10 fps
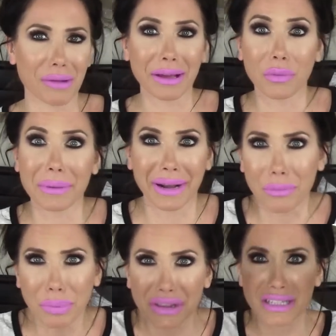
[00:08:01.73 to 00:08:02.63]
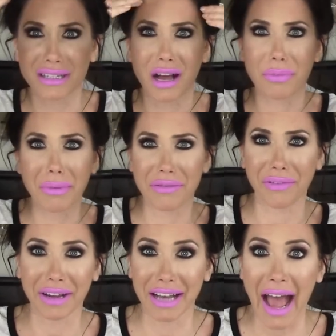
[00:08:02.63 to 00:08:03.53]
Like, what am I going to put this on top of my
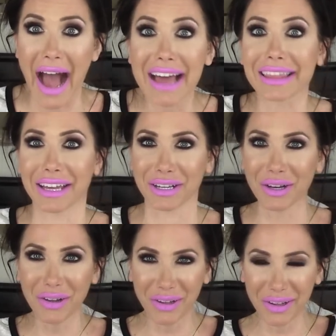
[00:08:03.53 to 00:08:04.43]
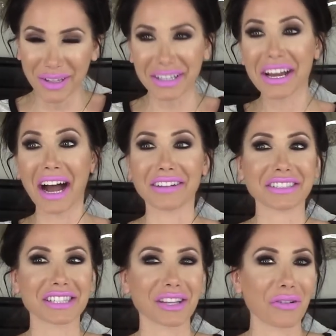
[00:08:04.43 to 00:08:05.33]
fucking hat? Like I
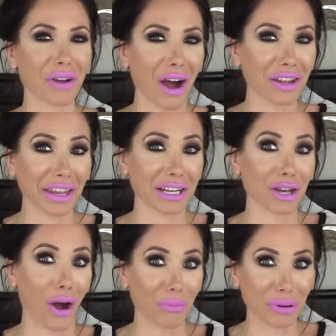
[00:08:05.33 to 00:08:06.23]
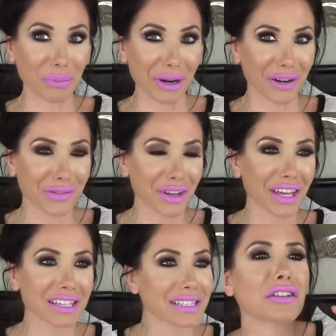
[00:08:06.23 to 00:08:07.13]
was so not prepared for
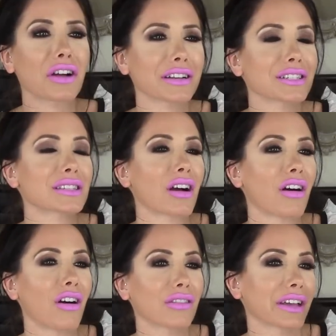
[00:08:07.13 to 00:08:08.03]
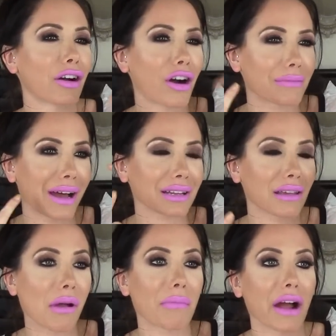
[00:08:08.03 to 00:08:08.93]
this. I just like automatically
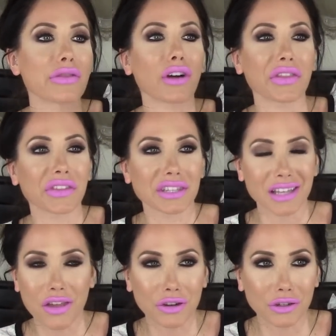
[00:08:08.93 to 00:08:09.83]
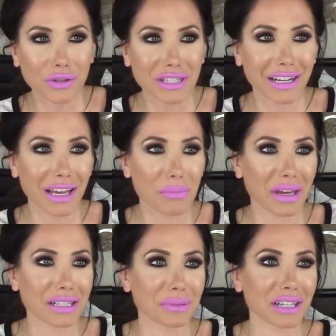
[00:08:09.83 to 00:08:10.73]
my mind thought that this other girl was going to get
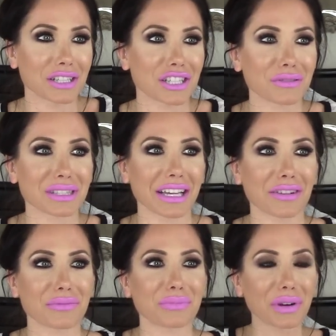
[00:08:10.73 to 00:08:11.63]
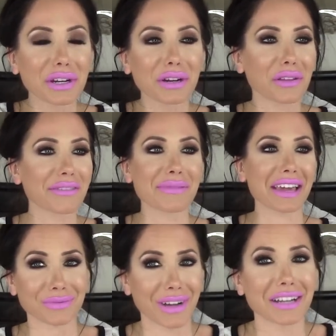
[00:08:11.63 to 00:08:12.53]
picked because she was like prettier than
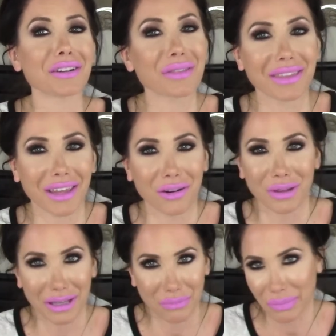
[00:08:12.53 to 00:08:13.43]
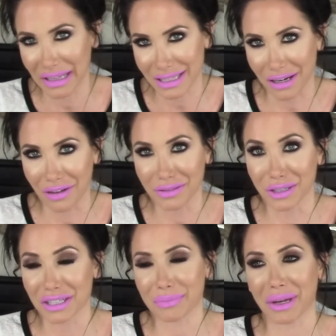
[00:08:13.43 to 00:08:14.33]
me. I know that they don't like base it off
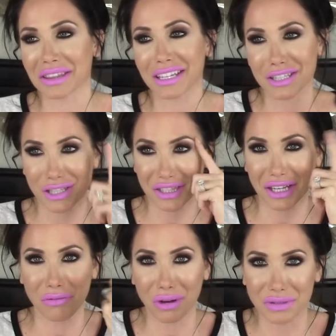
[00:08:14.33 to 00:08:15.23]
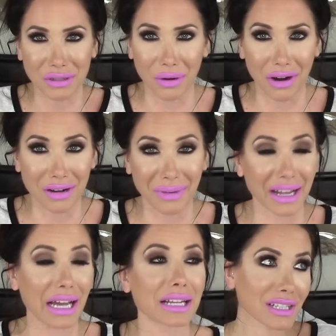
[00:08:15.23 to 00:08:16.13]
looks, but that's just like what was going on in my
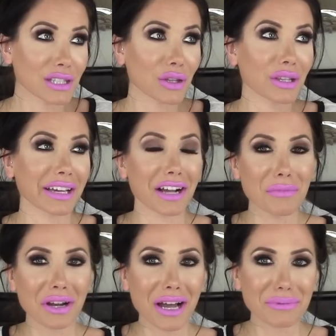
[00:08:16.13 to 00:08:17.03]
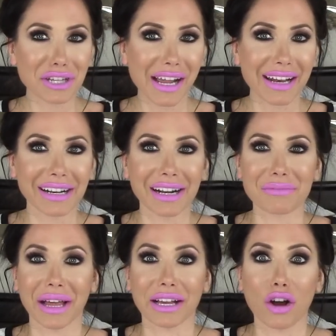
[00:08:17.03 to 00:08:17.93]
head. So they're like, come on up, Shannon. And I'm
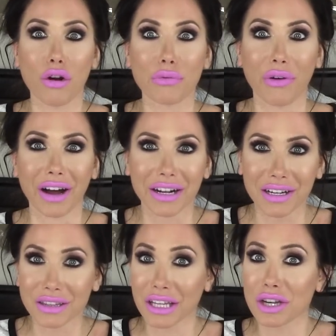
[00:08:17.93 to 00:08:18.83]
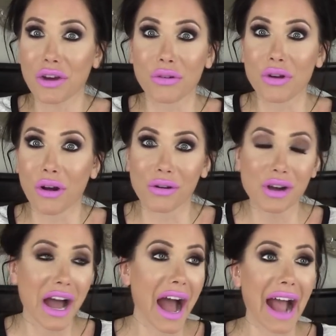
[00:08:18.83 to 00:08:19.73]
like, oh fuck, like no,
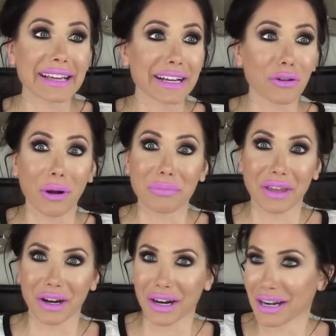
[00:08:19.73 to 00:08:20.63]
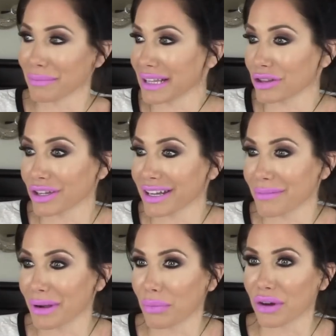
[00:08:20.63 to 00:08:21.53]
I can't go up there. And I'm like looking at
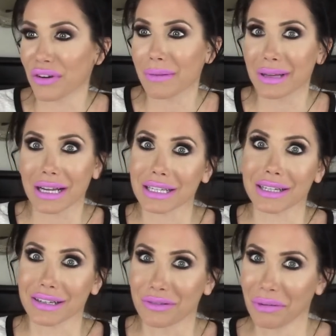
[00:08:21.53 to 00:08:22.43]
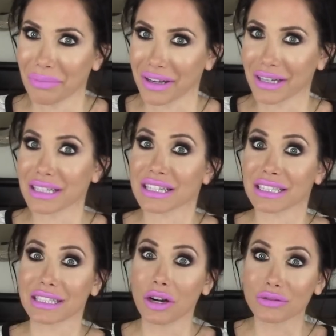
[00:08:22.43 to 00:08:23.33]
my boyfriend, I'm like, I can't go up there. And he's
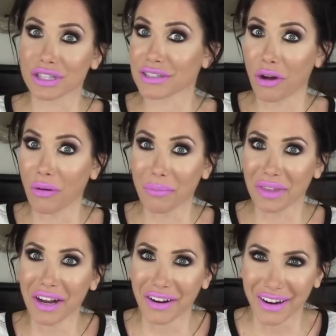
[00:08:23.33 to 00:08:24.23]
like, just go up there.